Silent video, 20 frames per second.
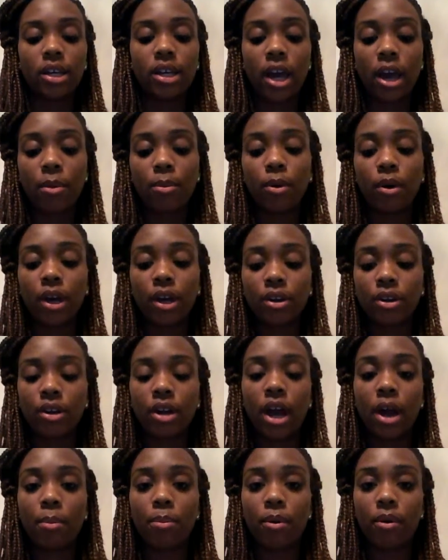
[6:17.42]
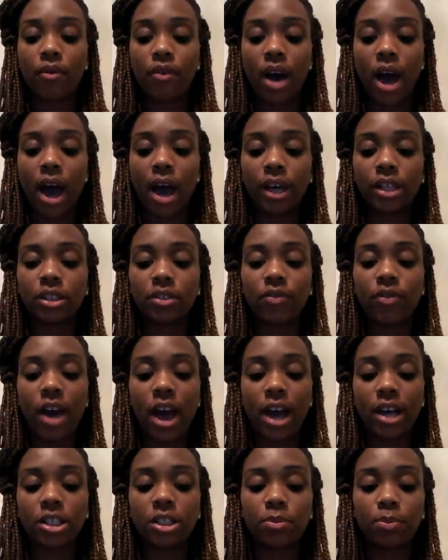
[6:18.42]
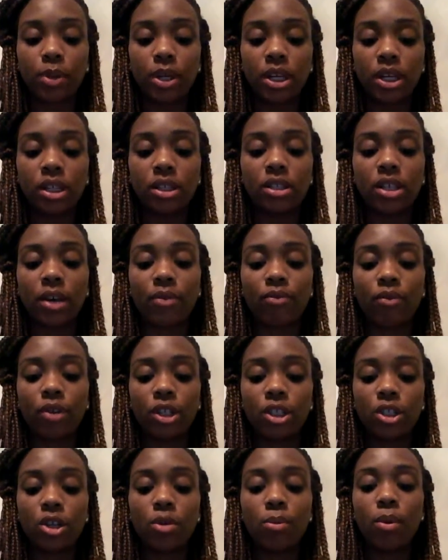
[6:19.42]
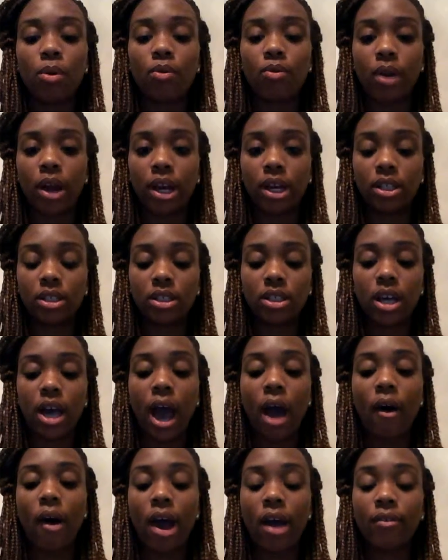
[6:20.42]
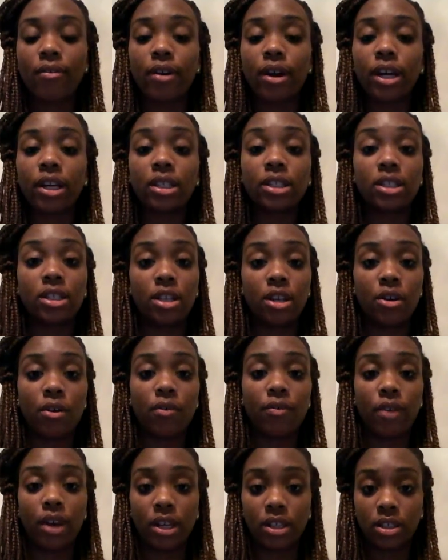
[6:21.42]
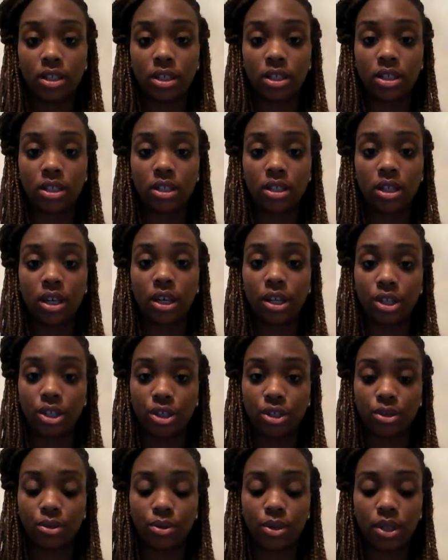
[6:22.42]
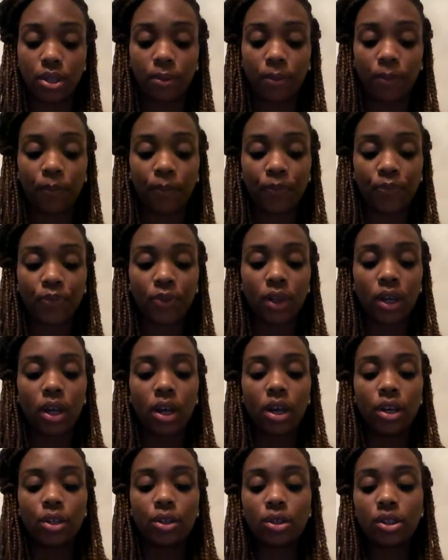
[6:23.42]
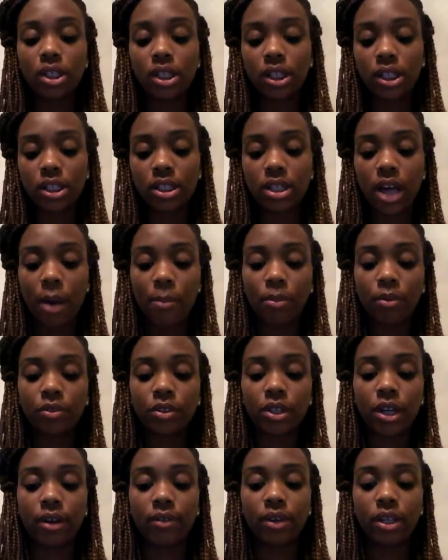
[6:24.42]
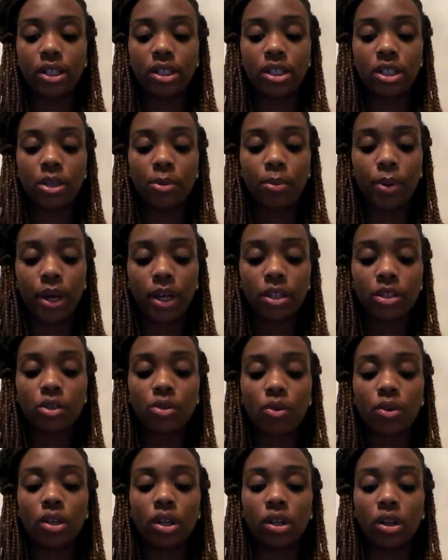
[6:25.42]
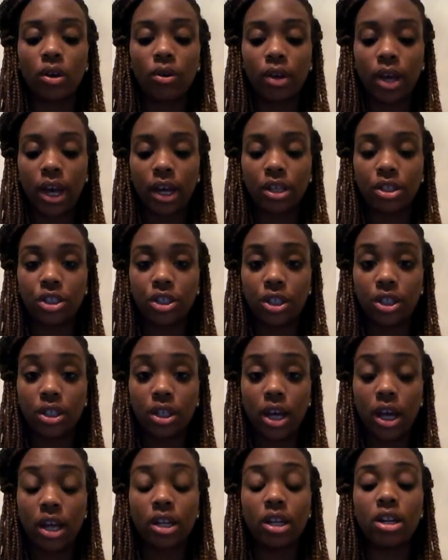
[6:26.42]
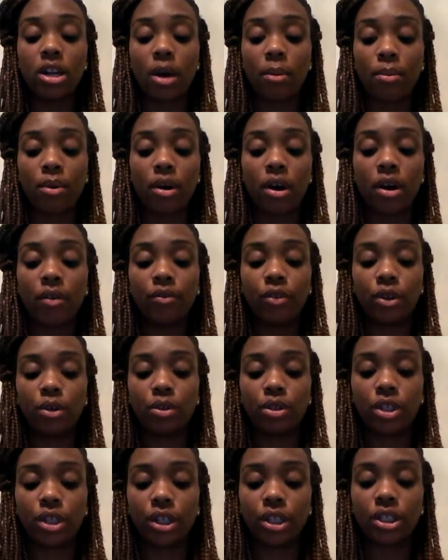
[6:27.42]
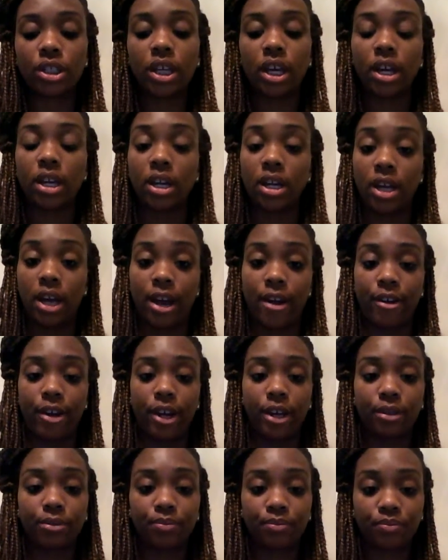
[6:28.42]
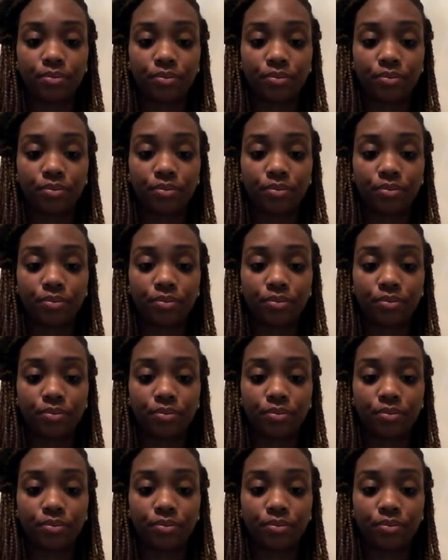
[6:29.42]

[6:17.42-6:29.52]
Cable internet provides fast speeds and reasonable rates, however, it still faces issues. Using this type of service depends on the location and the number of users in an area.